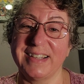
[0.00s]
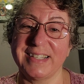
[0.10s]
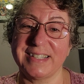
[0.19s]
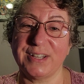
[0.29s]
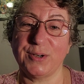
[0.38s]

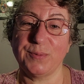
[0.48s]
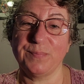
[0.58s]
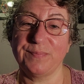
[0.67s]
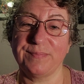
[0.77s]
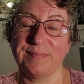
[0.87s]
So,
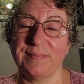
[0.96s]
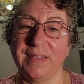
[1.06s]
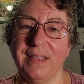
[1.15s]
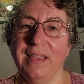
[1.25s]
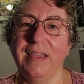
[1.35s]

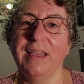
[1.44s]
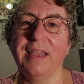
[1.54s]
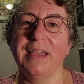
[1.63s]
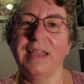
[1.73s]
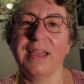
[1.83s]

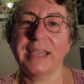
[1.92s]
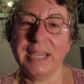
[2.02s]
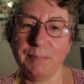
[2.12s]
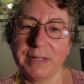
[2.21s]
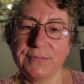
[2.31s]

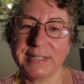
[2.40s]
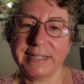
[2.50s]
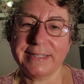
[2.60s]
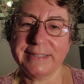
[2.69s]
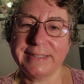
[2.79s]
keep
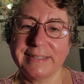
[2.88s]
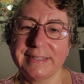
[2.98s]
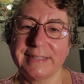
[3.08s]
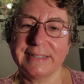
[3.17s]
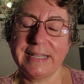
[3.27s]
lifting,
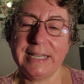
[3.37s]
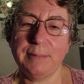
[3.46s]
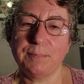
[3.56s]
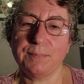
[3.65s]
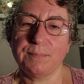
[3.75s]

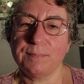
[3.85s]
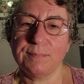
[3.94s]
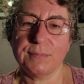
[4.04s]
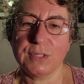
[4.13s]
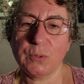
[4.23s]
keep
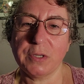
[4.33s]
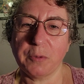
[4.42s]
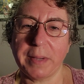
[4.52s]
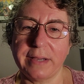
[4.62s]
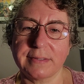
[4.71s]
doing your
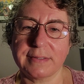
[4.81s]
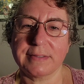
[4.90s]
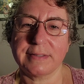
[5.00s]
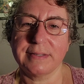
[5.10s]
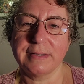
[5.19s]

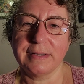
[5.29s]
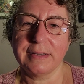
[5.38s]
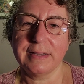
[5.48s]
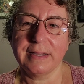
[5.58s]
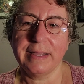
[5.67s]
best,
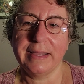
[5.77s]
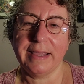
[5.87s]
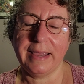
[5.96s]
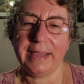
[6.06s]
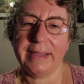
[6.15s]

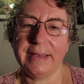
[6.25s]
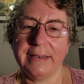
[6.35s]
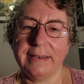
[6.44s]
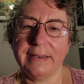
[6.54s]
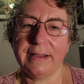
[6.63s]

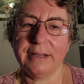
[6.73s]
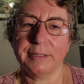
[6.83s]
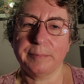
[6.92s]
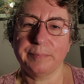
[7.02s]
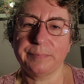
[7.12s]
and,
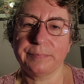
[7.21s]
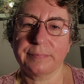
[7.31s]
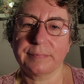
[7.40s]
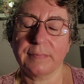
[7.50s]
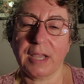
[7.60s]

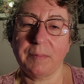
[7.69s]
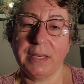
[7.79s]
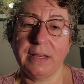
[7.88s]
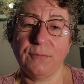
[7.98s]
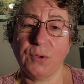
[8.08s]
I
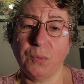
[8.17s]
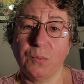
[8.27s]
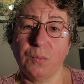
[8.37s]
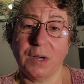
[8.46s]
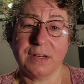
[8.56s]
mean, if you
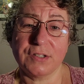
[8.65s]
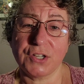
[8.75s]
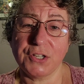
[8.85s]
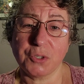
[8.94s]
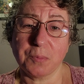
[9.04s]
want to
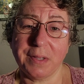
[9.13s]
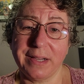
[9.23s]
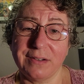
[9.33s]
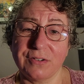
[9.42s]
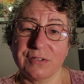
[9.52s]
change your
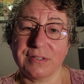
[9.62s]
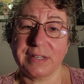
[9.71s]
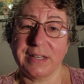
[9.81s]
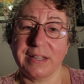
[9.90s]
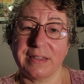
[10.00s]
planners
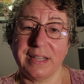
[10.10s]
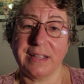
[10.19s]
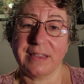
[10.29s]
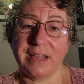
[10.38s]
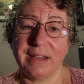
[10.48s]
and you
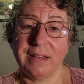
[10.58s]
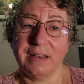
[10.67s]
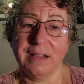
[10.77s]
think that